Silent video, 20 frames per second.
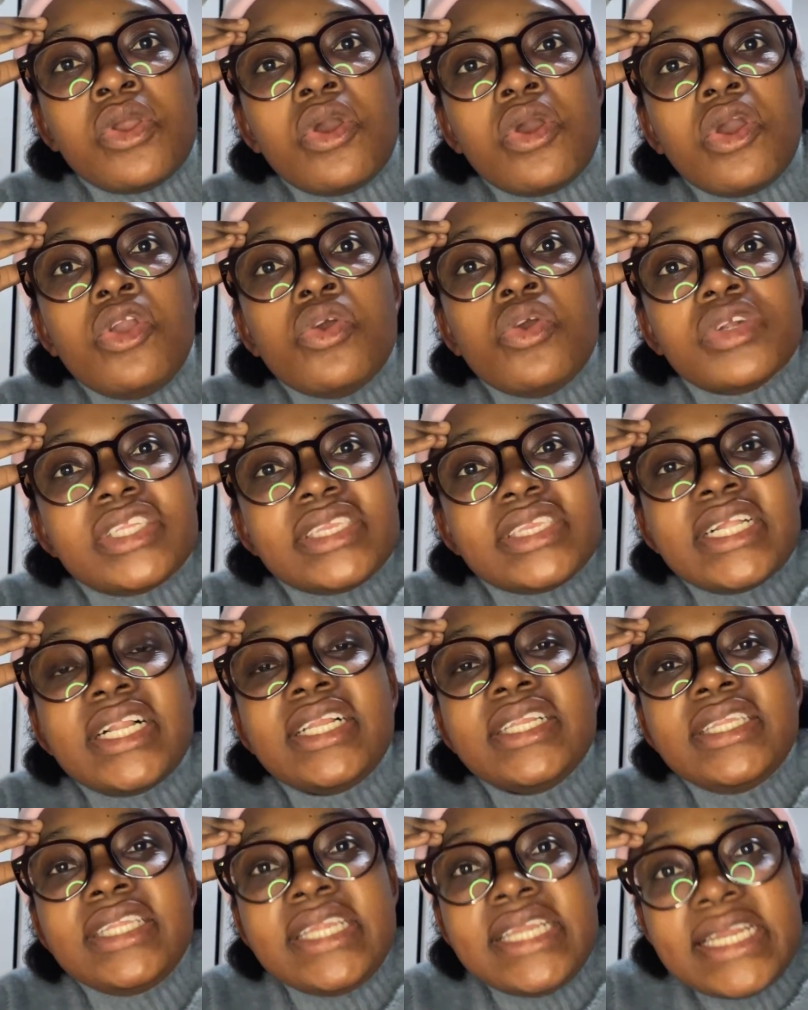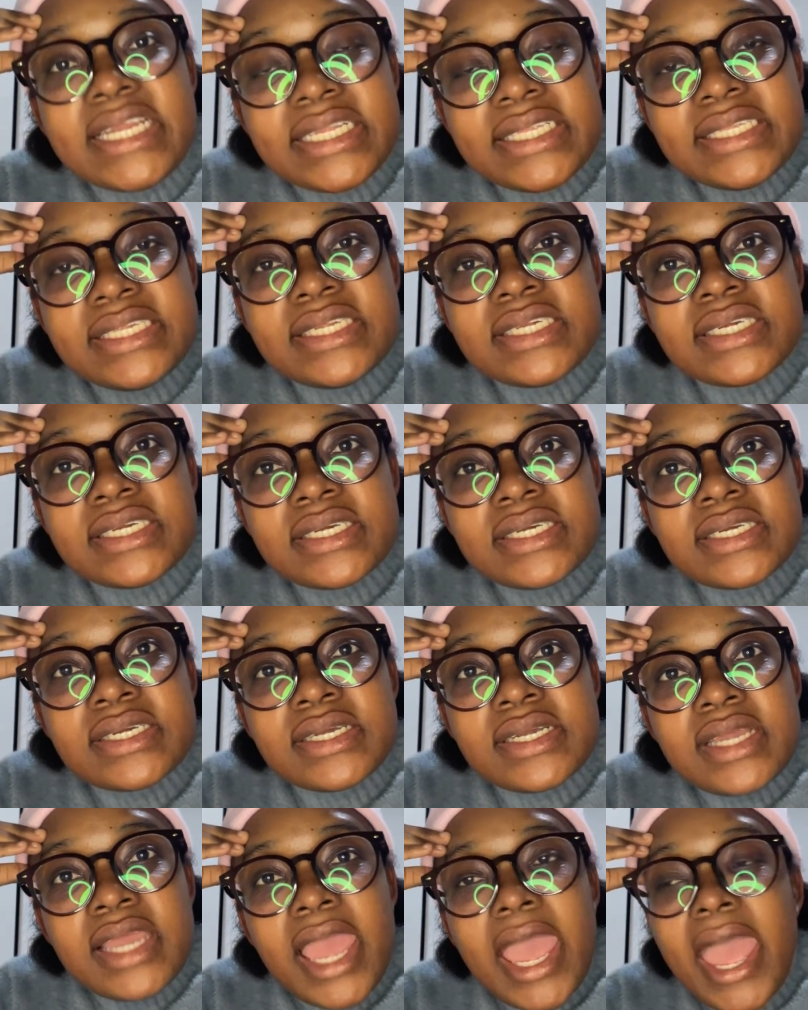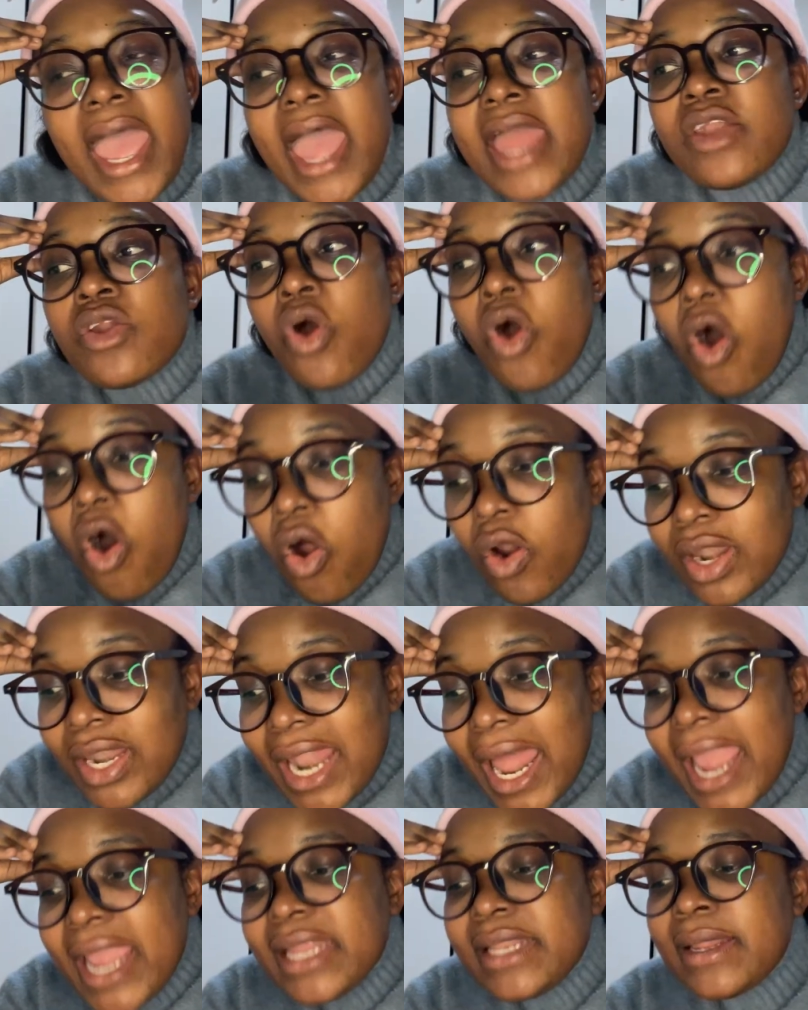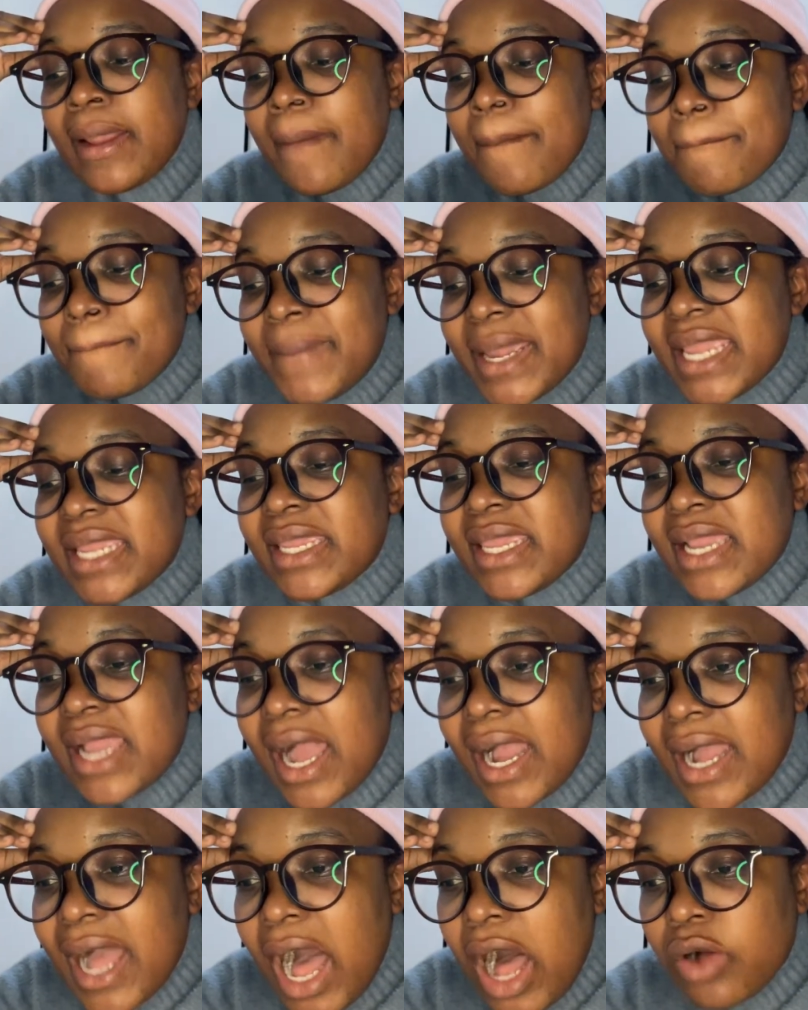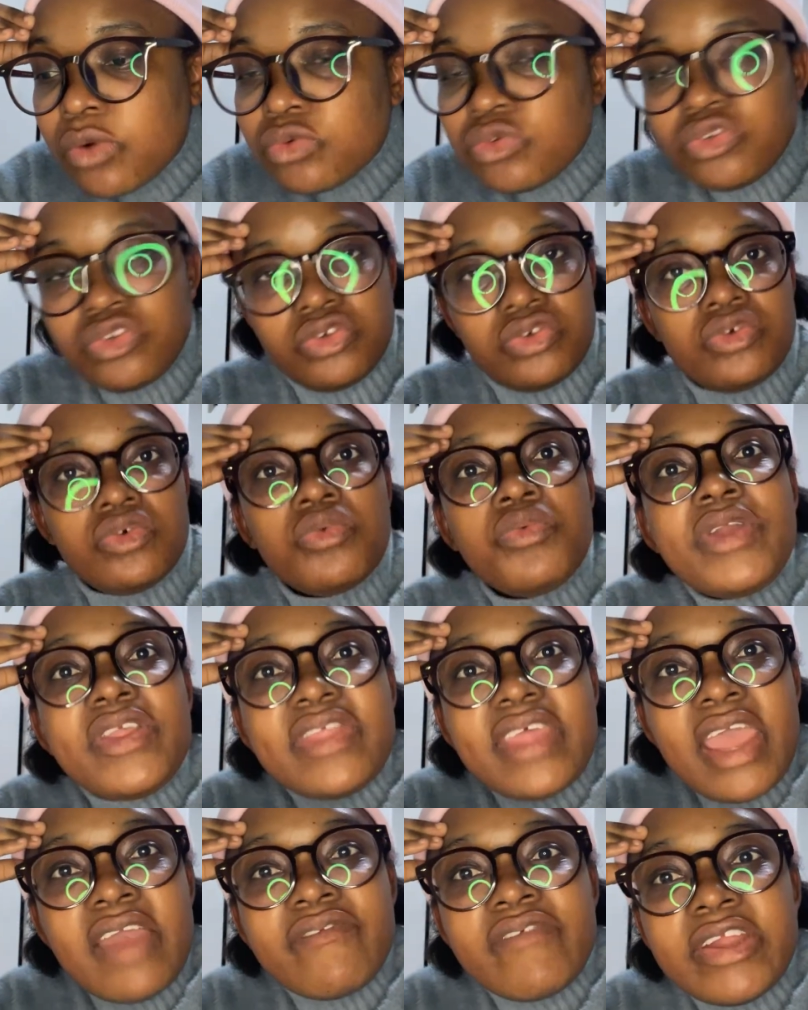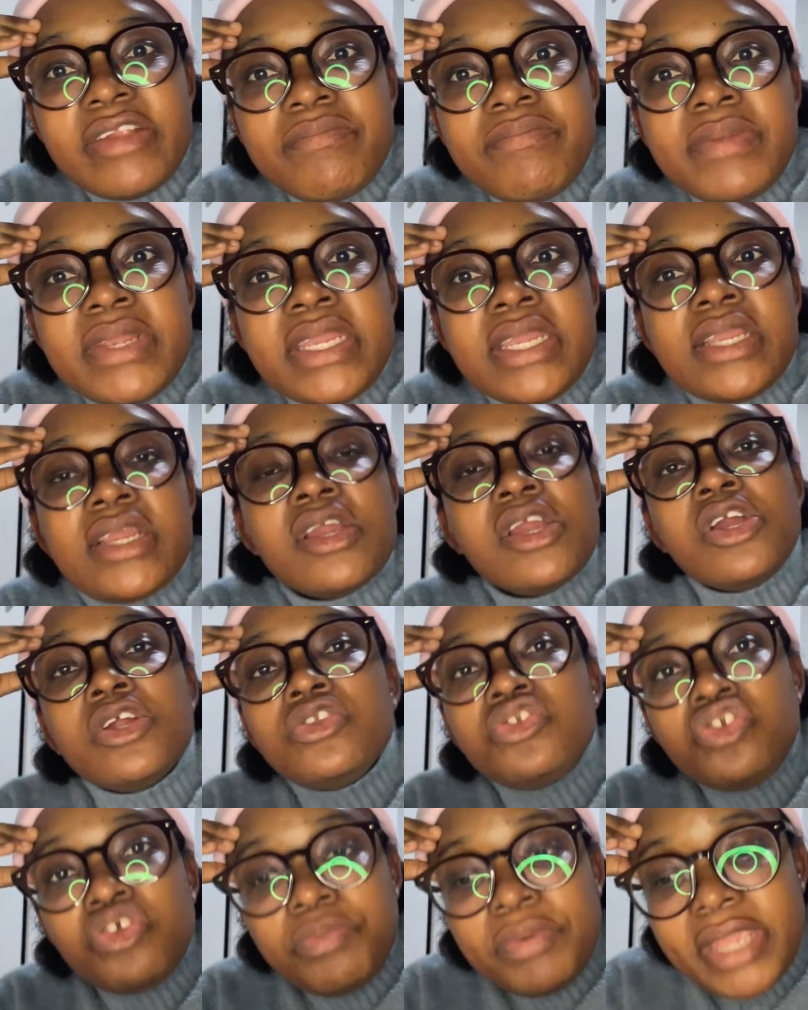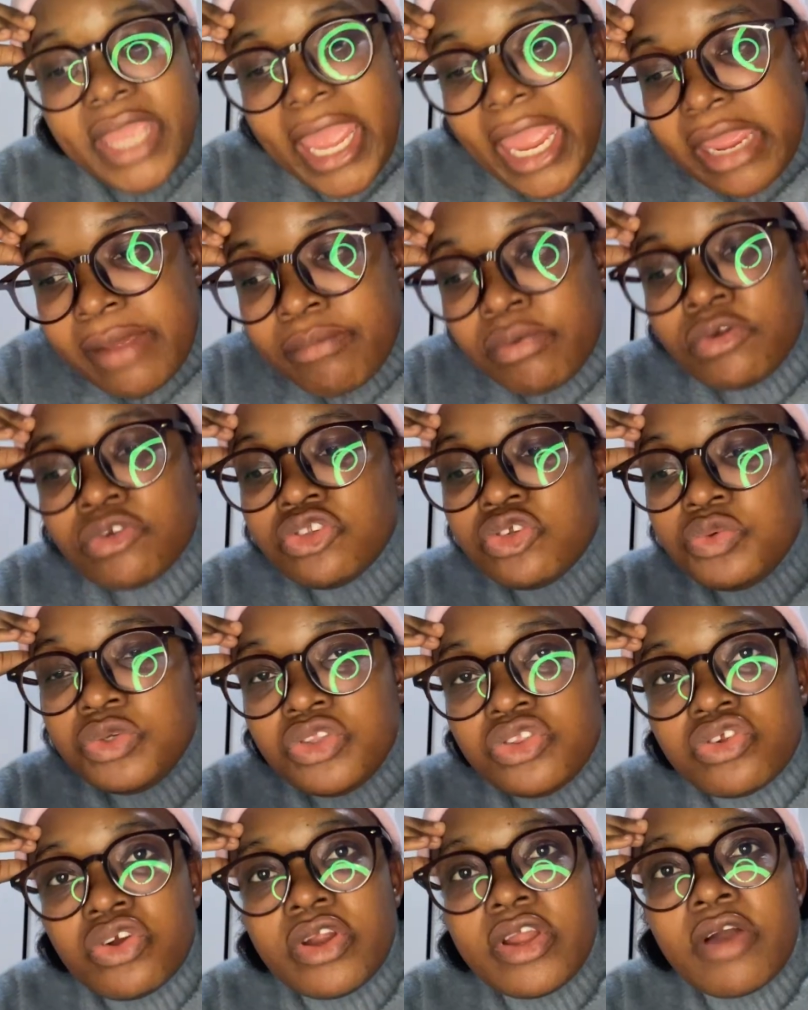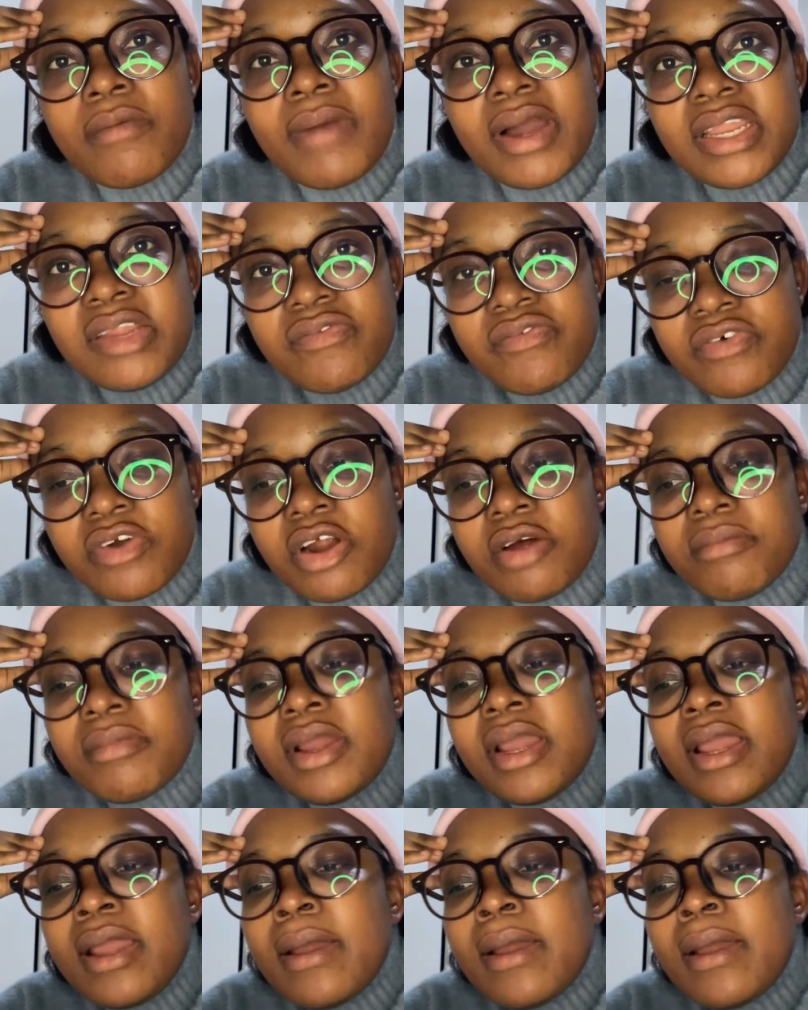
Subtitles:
you still need an online banking account with FNB to be able to withdraw your money from